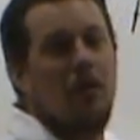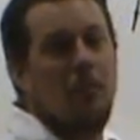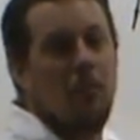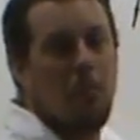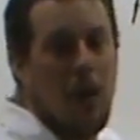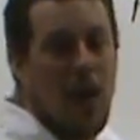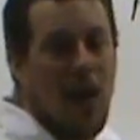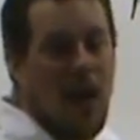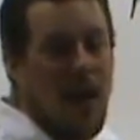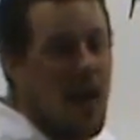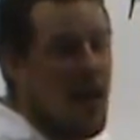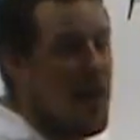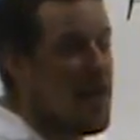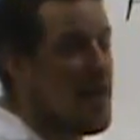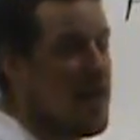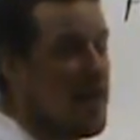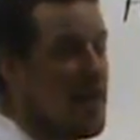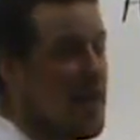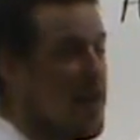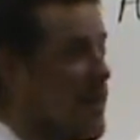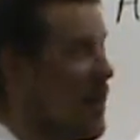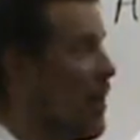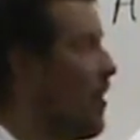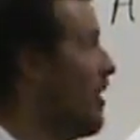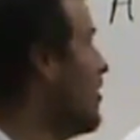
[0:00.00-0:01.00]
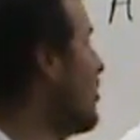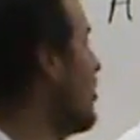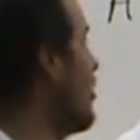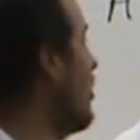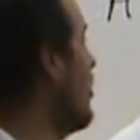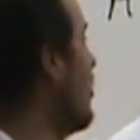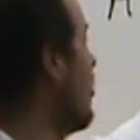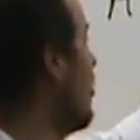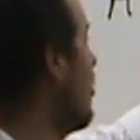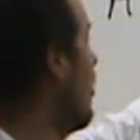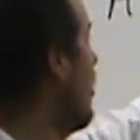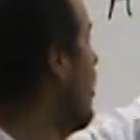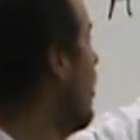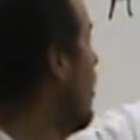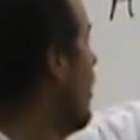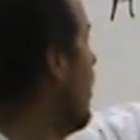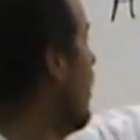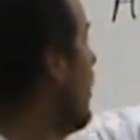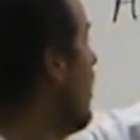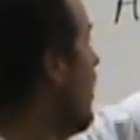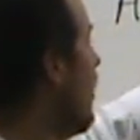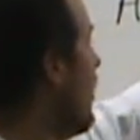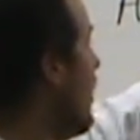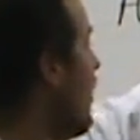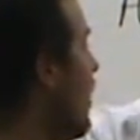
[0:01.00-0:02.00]
By adding a constant.
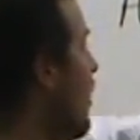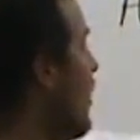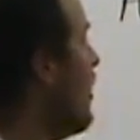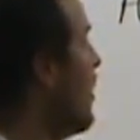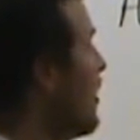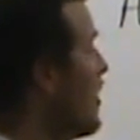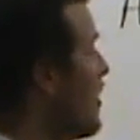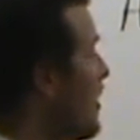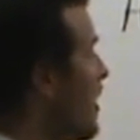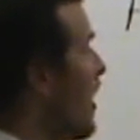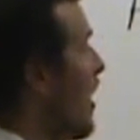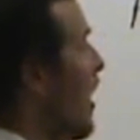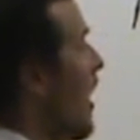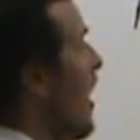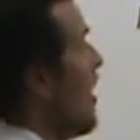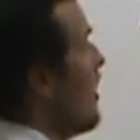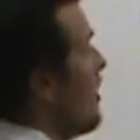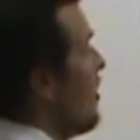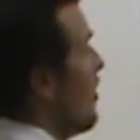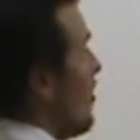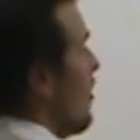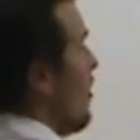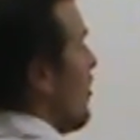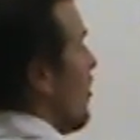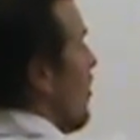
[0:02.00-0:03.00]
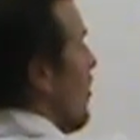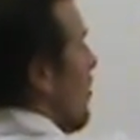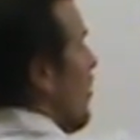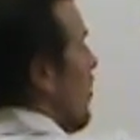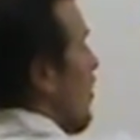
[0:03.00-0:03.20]
In this case,